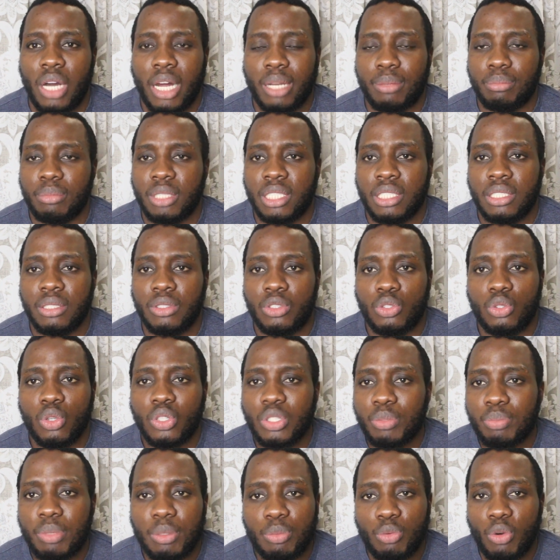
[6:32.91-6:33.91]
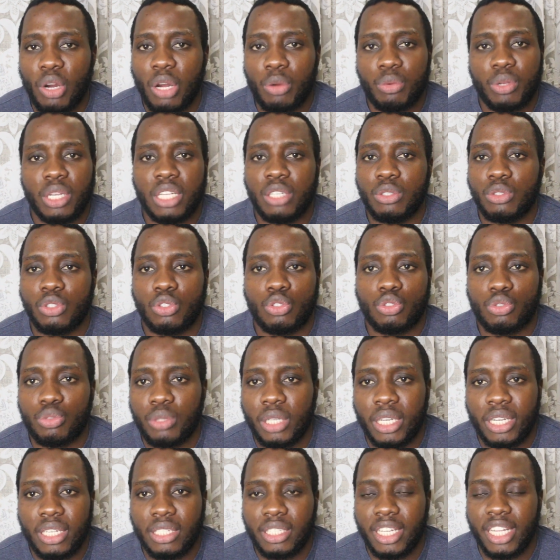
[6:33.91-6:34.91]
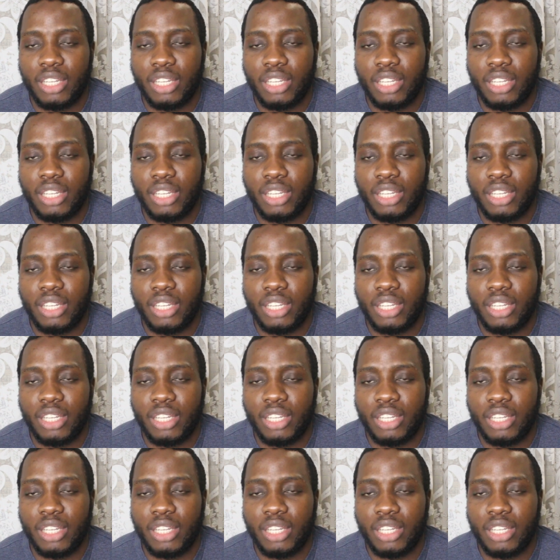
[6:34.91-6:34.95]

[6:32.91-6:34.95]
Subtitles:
I mean, those people are really trained.